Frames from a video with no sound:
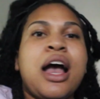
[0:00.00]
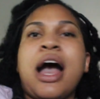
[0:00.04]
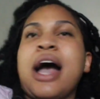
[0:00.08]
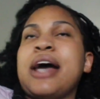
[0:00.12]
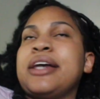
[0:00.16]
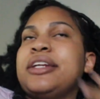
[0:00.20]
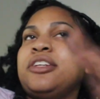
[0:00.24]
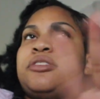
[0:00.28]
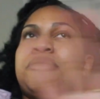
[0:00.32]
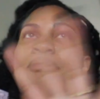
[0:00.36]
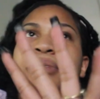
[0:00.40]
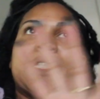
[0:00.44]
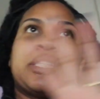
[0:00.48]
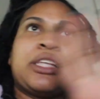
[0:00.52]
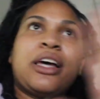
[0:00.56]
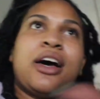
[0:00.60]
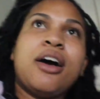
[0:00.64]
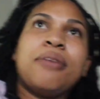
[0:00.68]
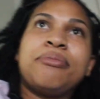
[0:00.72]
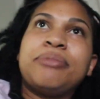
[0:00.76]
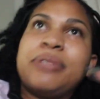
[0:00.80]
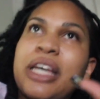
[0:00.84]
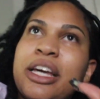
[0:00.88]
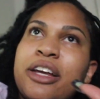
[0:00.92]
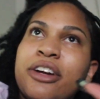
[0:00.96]
I didn't miss an
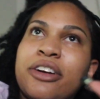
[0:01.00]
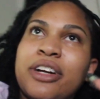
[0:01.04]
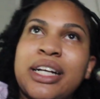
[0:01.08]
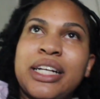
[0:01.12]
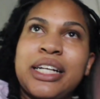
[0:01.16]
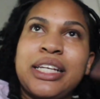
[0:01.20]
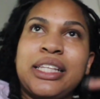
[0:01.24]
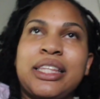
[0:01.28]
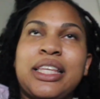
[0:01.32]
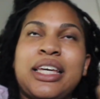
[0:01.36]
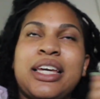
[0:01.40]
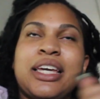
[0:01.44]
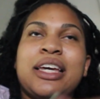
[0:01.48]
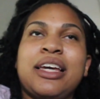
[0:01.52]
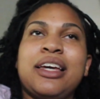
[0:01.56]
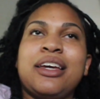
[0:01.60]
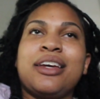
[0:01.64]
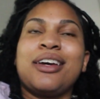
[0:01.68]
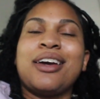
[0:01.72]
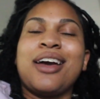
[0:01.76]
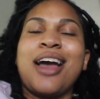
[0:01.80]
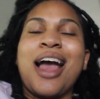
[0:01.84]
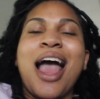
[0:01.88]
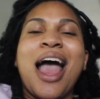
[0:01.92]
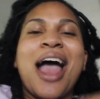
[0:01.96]
update or
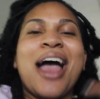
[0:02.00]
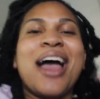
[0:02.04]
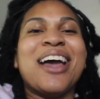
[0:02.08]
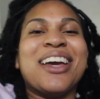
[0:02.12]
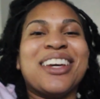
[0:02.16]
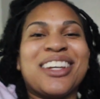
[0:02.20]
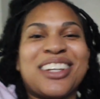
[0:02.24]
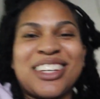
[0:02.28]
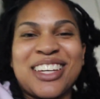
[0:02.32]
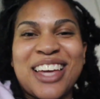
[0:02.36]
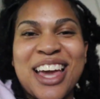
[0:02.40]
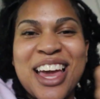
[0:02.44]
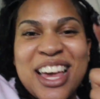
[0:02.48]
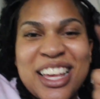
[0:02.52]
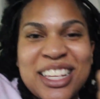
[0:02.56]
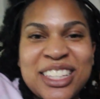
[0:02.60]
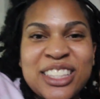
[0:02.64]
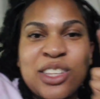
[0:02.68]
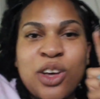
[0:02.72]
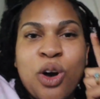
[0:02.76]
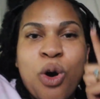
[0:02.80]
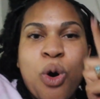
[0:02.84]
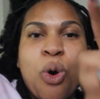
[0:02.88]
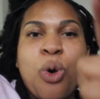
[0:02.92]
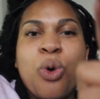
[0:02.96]
anything. And guess
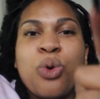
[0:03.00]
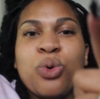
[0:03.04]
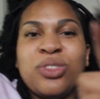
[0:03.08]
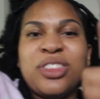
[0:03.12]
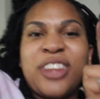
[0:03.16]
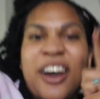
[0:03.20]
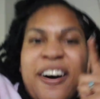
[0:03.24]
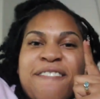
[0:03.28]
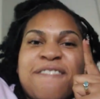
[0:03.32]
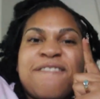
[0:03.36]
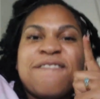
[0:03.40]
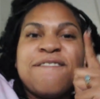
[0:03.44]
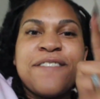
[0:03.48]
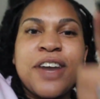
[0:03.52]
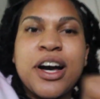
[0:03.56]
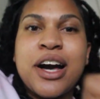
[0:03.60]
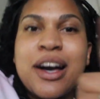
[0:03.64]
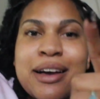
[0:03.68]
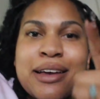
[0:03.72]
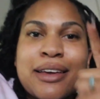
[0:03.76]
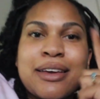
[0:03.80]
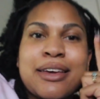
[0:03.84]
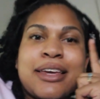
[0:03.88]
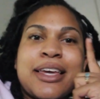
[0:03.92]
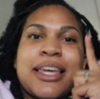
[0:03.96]
who the
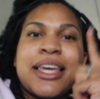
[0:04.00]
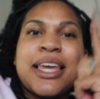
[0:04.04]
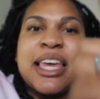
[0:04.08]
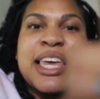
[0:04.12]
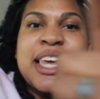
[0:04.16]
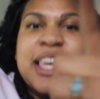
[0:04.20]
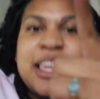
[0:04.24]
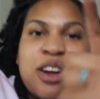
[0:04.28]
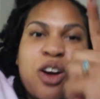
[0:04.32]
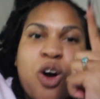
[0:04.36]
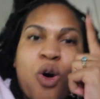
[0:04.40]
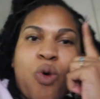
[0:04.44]
fuck it